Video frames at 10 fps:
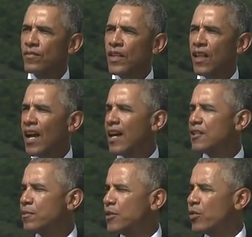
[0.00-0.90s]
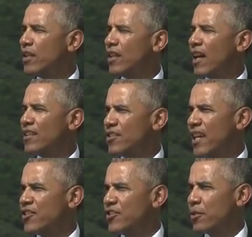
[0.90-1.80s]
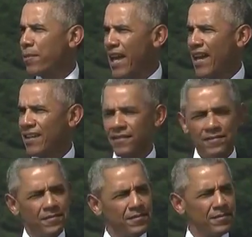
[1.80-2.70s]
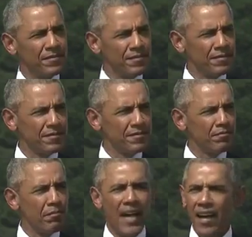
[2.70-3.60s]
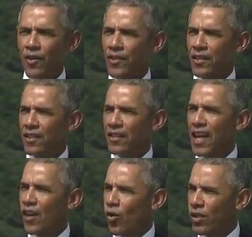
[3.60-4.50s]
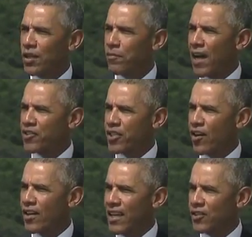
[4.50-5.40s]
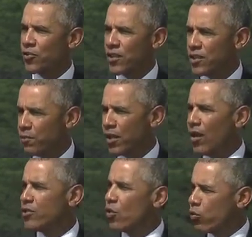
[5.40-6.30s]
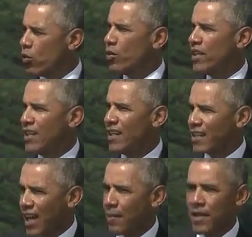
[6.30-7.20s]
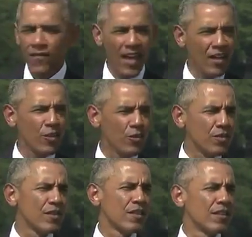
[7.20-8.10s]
the alliance between the United States and Japan, bound not only by shared interests but also rooted in common values,